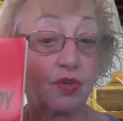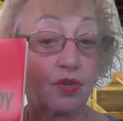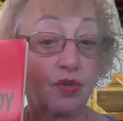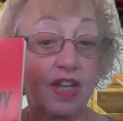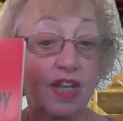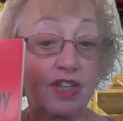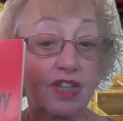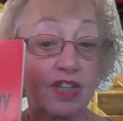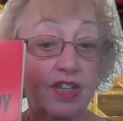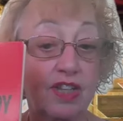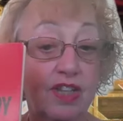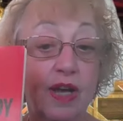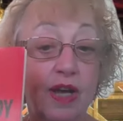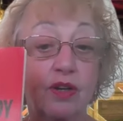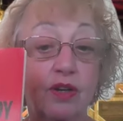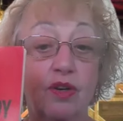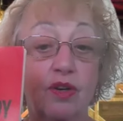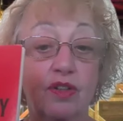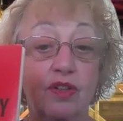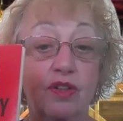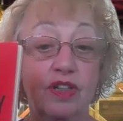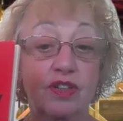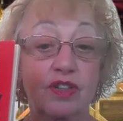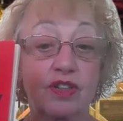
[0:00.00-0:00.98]
why I called
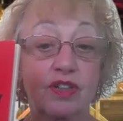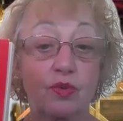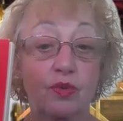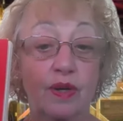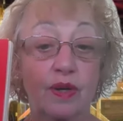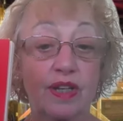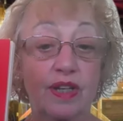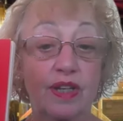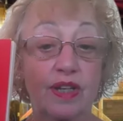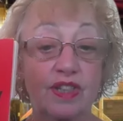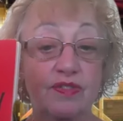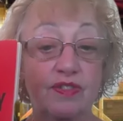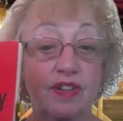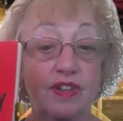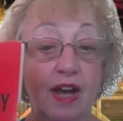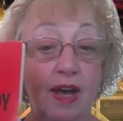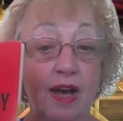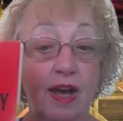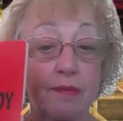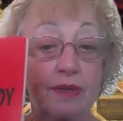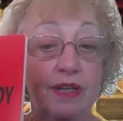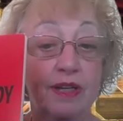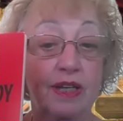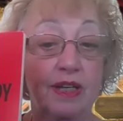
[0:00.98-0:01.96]
it Queens of
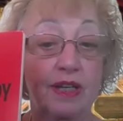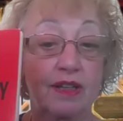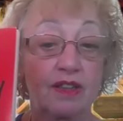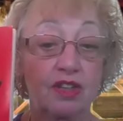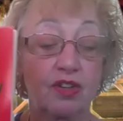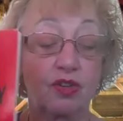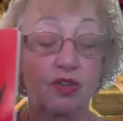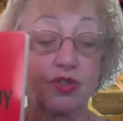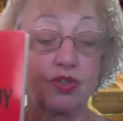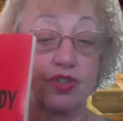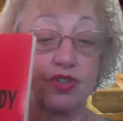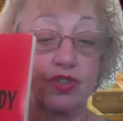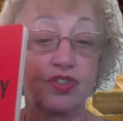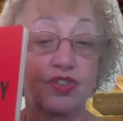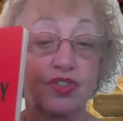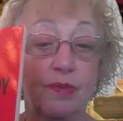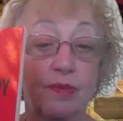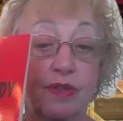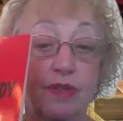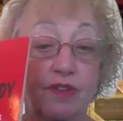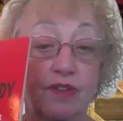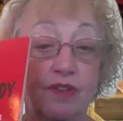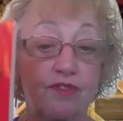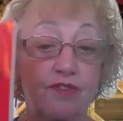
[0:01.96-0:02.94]
Comedy. And those are some of
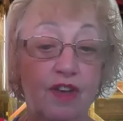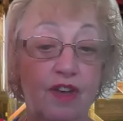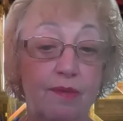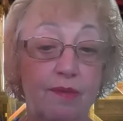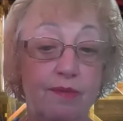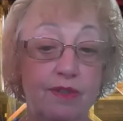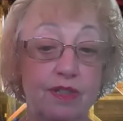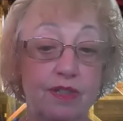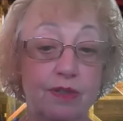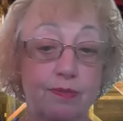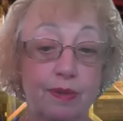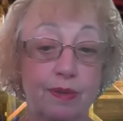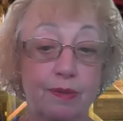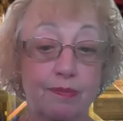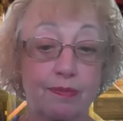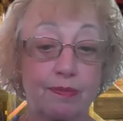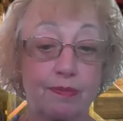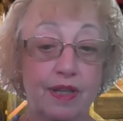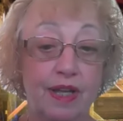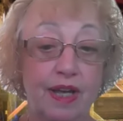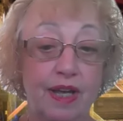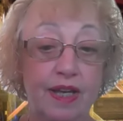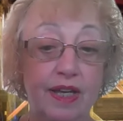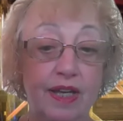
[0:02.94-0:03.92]
the famous people
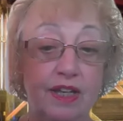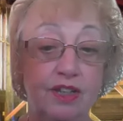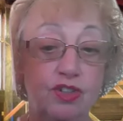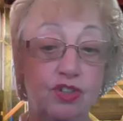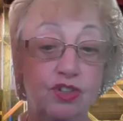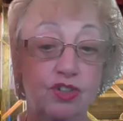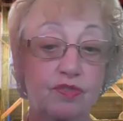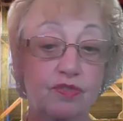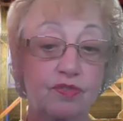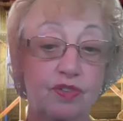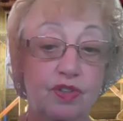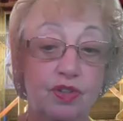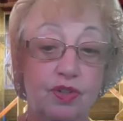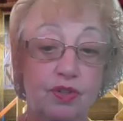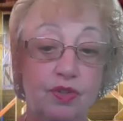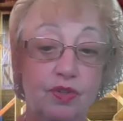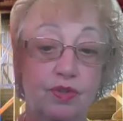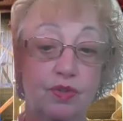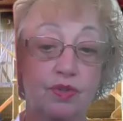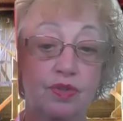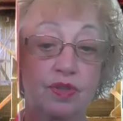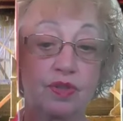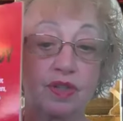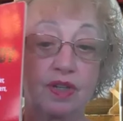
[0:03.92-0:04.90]
I
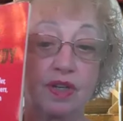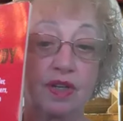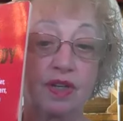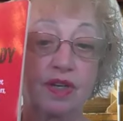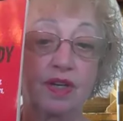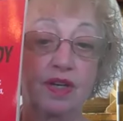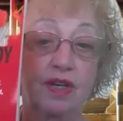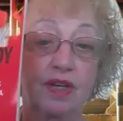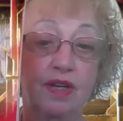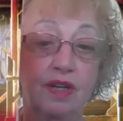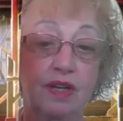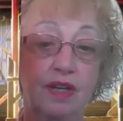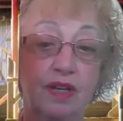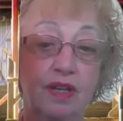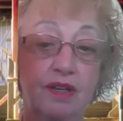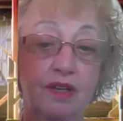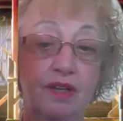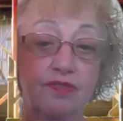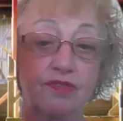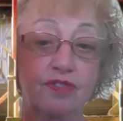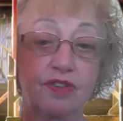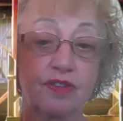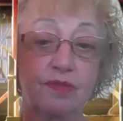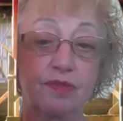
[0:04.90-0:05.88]
interviewed. If
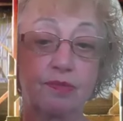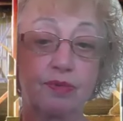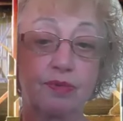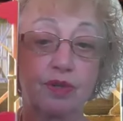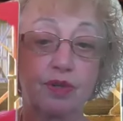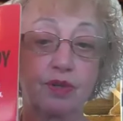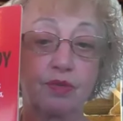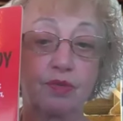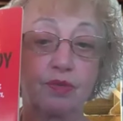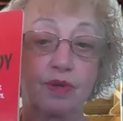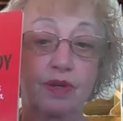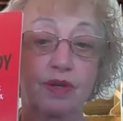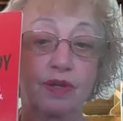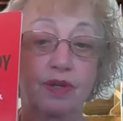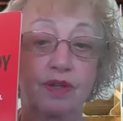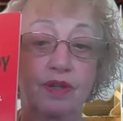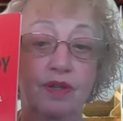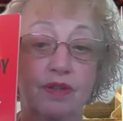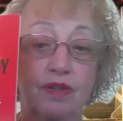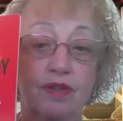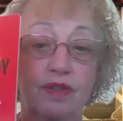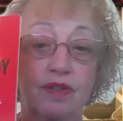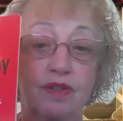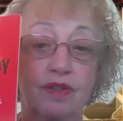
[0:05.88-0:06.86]
the
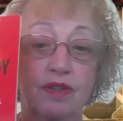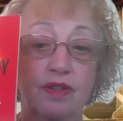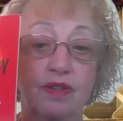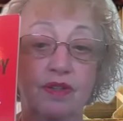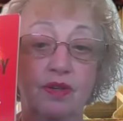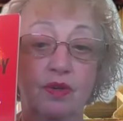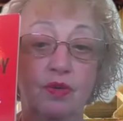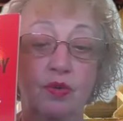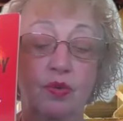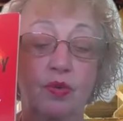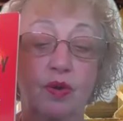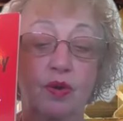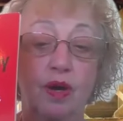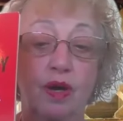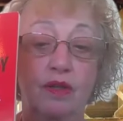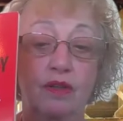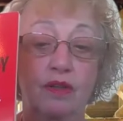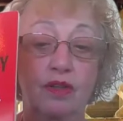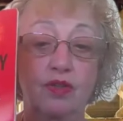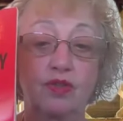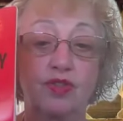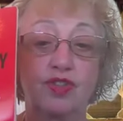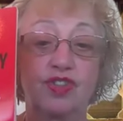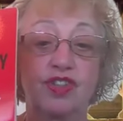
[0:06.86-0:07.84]
will,
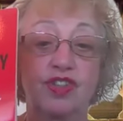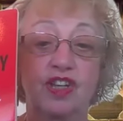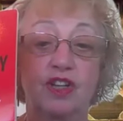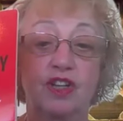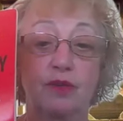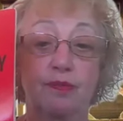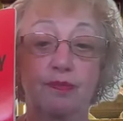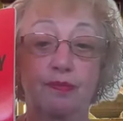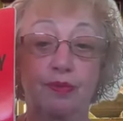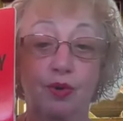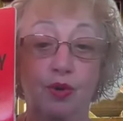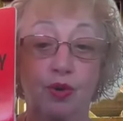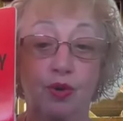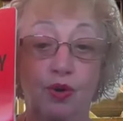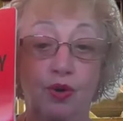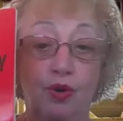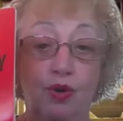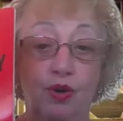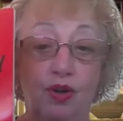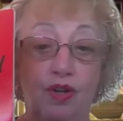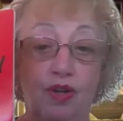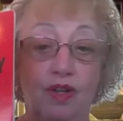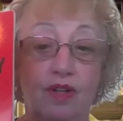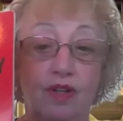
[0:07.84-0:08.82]
Lucille
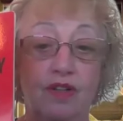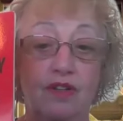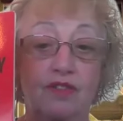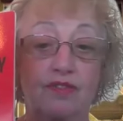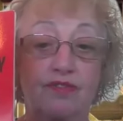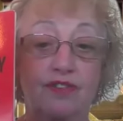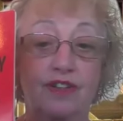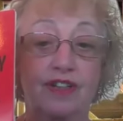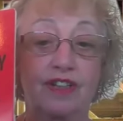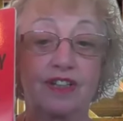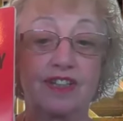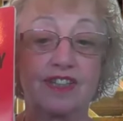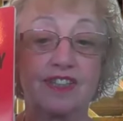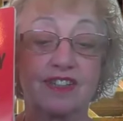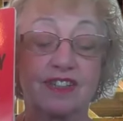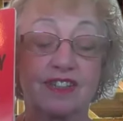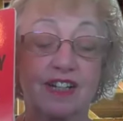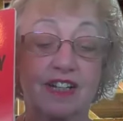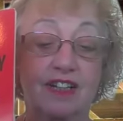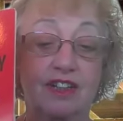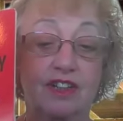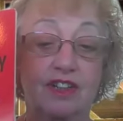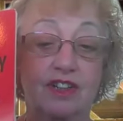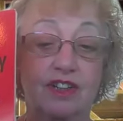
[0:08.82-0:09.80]
Ball, Phyllis
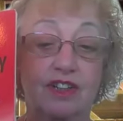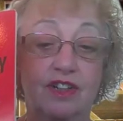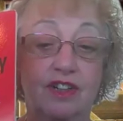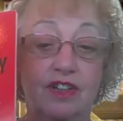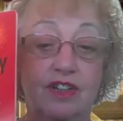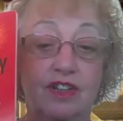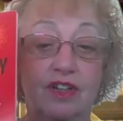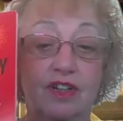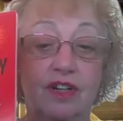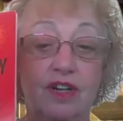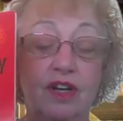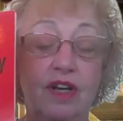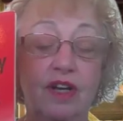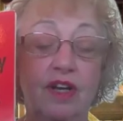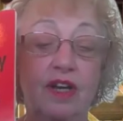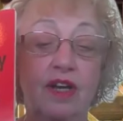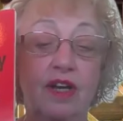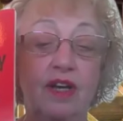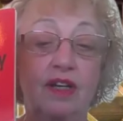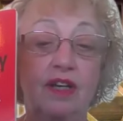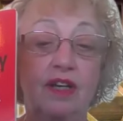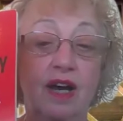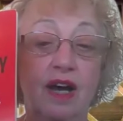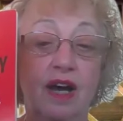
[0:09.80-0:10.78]
Diller,
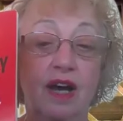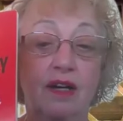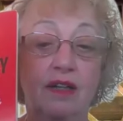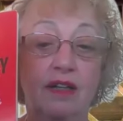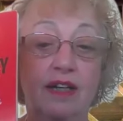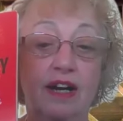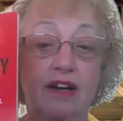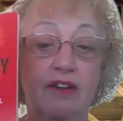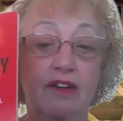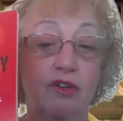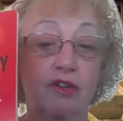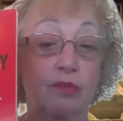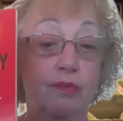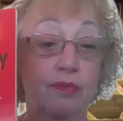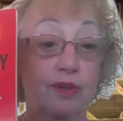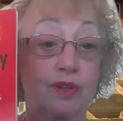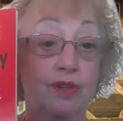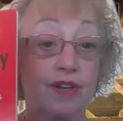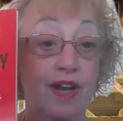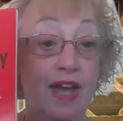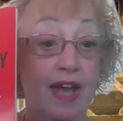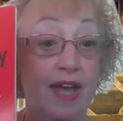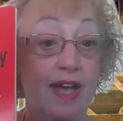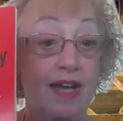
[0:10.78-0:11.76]
Carol
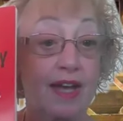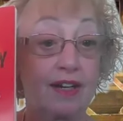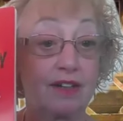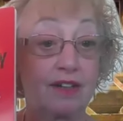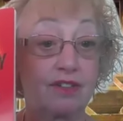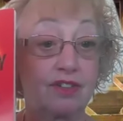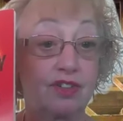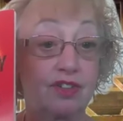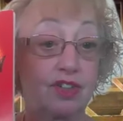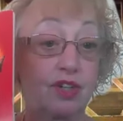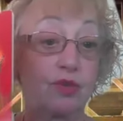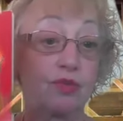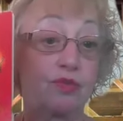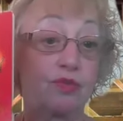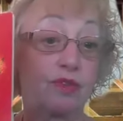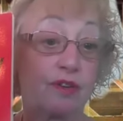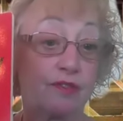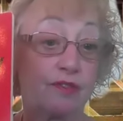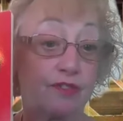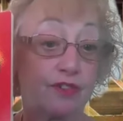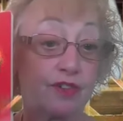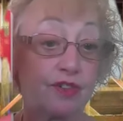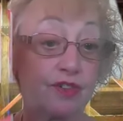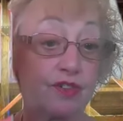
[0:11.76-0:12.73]
Burnett, Joan
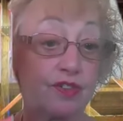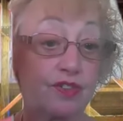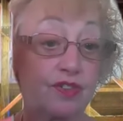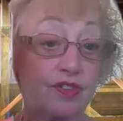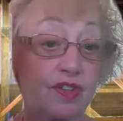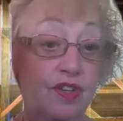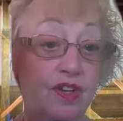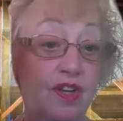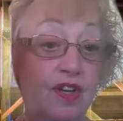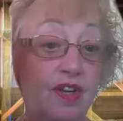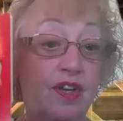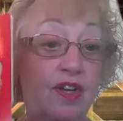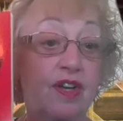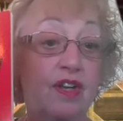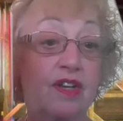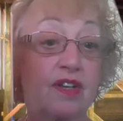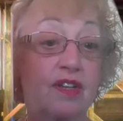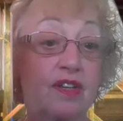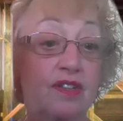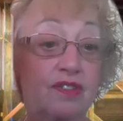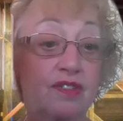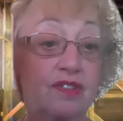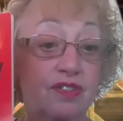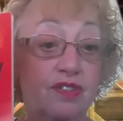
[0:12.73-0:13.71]
Rivers. Joan
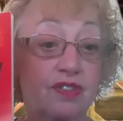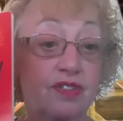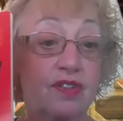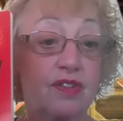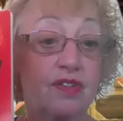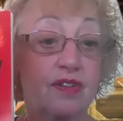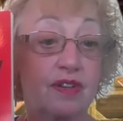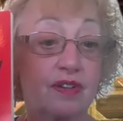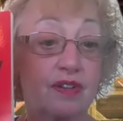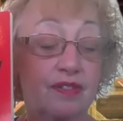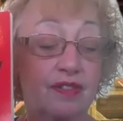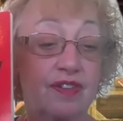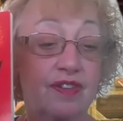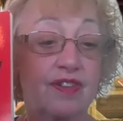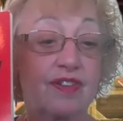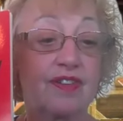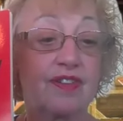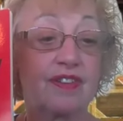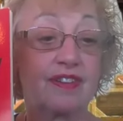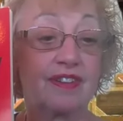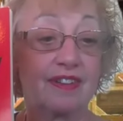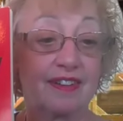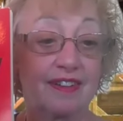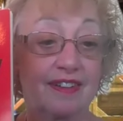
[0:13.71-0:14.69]
Rivers is the
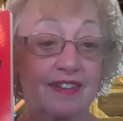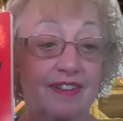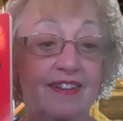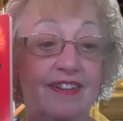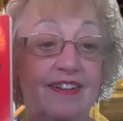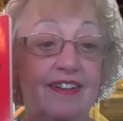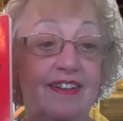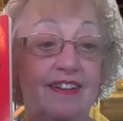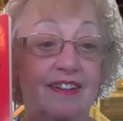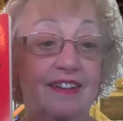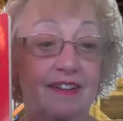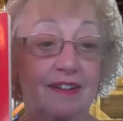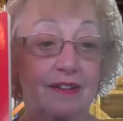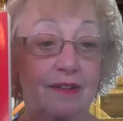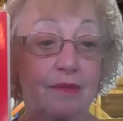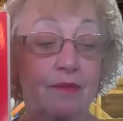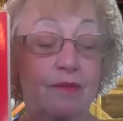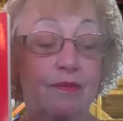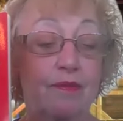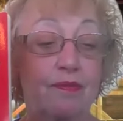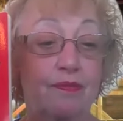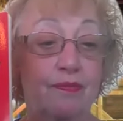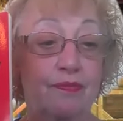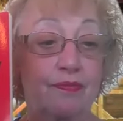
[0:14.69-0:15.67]
from E Entertainment
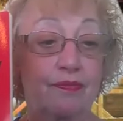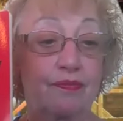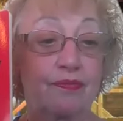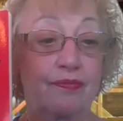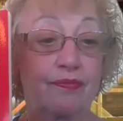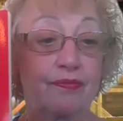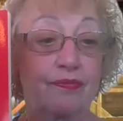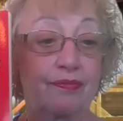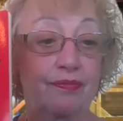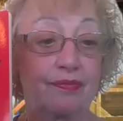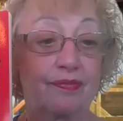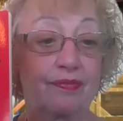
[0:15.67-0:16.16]
Television, right?